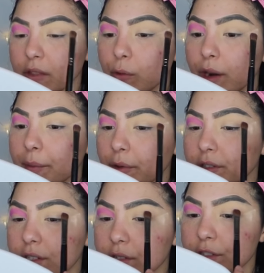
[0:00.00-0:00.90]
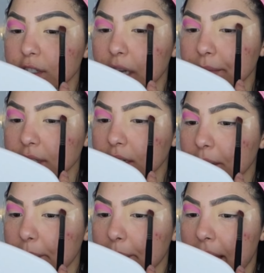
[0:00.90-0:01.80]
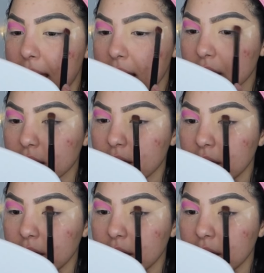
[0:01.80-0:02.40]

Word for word: what I'm going to do is just, I'm just going to pack